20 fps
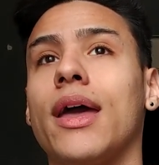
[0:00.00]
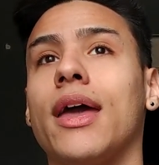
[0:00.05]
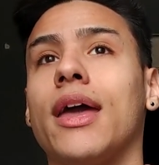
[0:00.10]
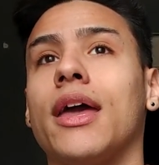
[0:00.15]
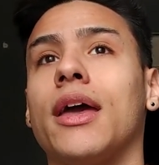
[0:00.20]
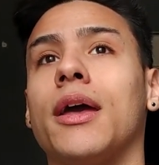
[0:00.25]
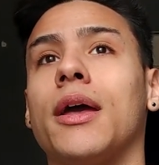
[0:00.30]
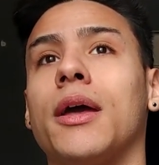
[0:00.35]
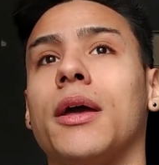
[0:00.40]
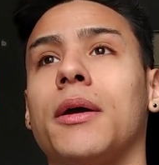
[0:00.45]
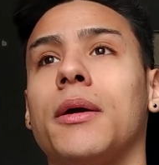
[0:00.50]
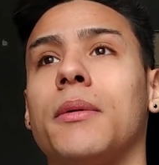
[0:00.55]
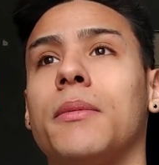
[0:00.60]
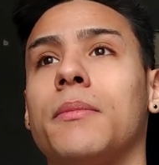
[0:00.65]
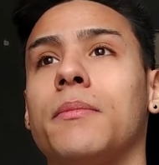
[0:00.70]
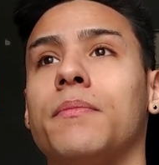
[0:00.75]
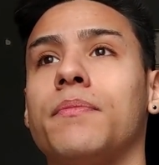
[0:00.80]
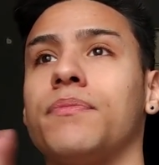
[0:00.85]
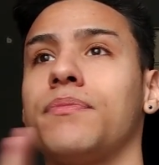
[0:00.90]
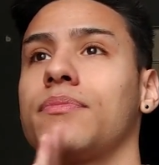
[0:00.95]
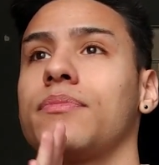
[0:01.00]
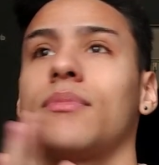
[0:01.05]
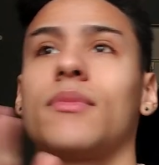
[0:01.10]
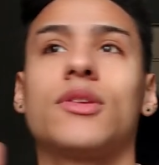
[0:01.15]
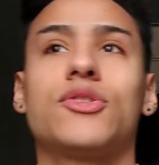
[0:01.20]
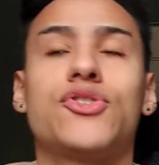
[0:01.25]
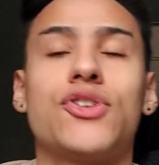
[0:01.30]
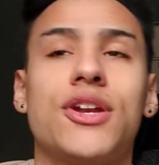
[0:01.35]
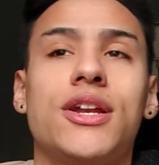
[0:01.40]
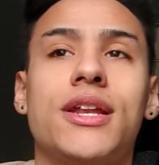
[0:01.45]
am
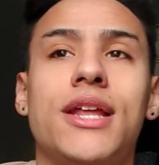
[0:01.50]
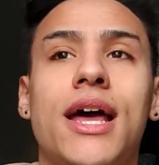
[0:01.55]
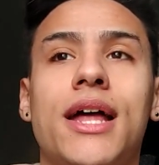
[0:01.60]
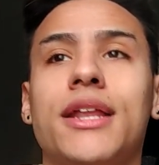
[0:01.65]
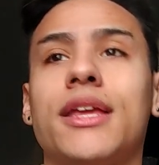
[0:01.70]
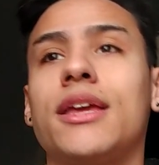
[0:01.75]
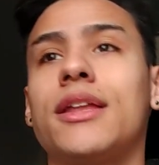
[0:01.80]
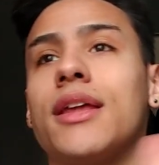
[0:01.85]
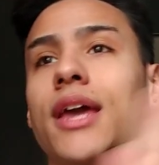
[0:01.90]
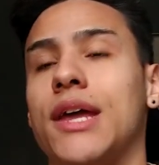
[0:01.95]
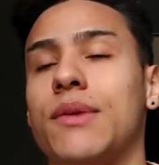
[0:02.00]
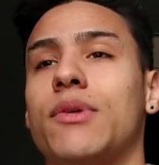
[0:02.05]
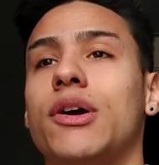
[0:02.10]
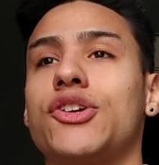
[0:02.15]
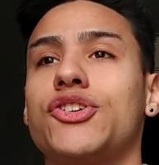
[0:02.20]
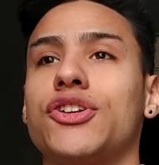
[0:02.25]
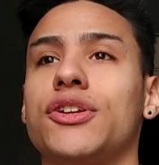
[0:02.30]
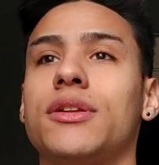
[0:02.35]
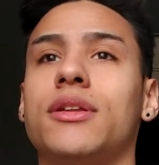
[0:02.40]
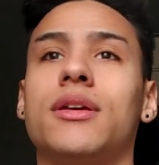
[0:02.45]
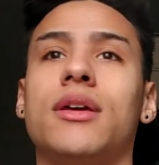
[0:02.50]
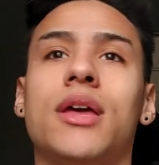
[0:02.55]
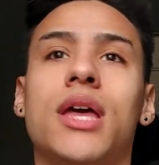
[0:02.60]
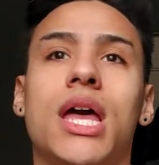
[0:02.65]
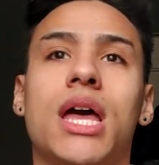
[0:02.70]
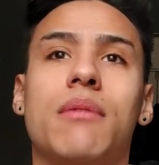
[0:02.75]
Trinidadian and Russian.